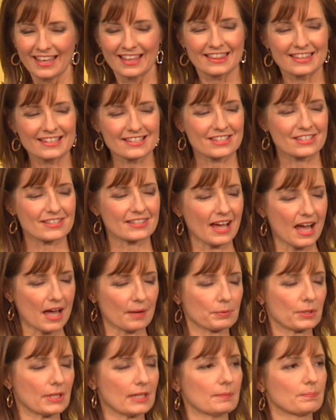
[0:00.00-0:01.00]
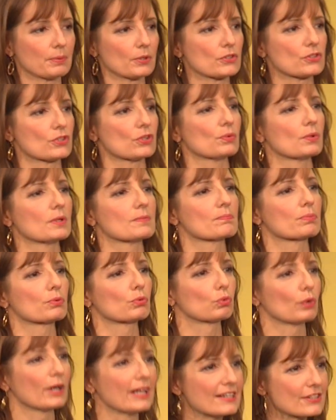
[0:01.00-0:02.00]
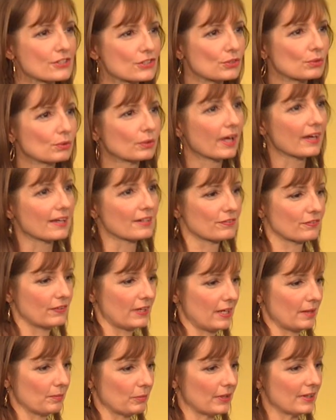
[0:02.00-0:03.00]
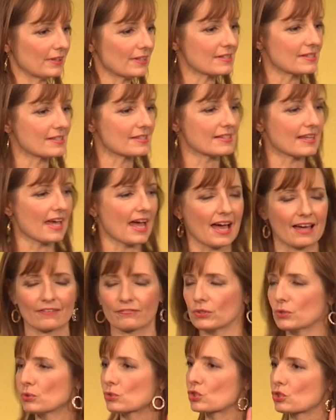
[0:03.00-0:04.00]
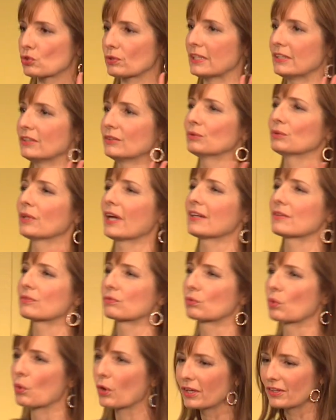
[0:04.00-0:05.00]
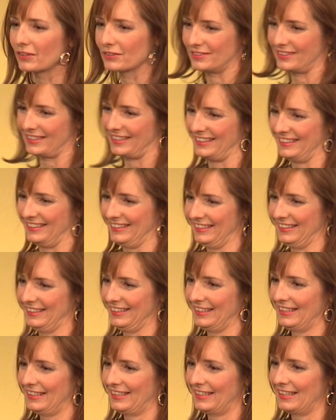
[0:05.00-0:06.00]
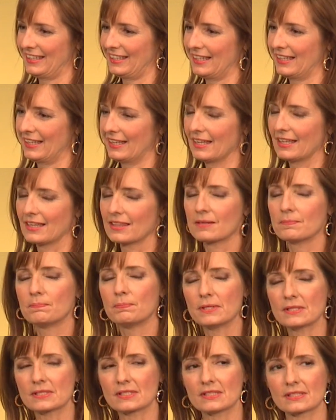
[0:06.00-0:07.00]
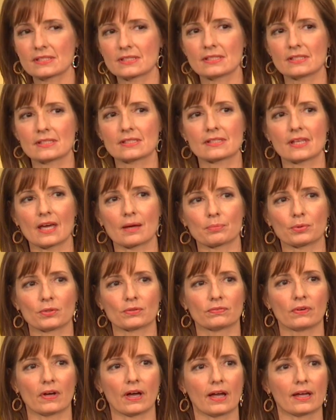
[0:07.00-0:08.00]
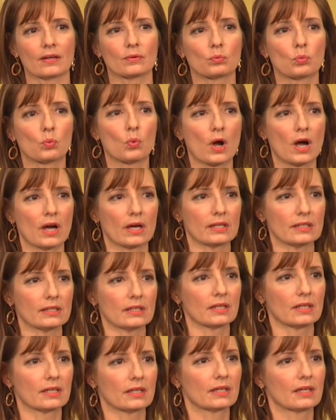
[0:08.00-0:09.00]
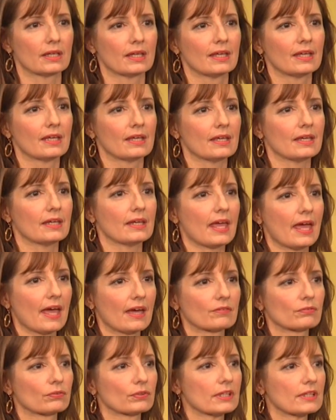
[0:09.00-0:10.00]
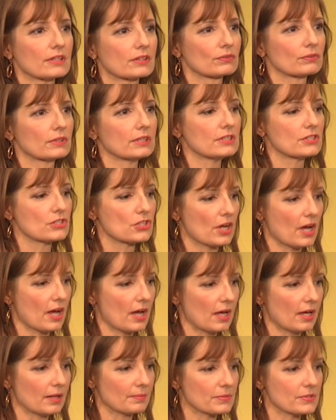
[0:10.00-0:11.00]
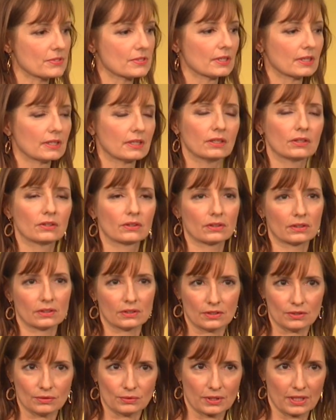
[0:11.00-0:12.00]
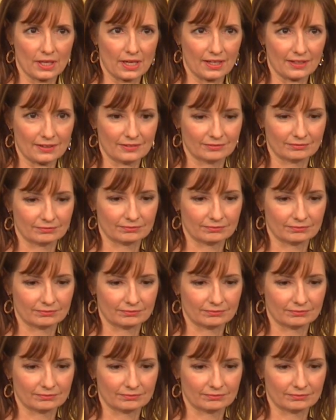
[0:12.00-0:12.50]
The shopkeepers who embrace you like family, the staff who treat you like royalty, the businesses that provide 1 in every 3 jobs here in the UK.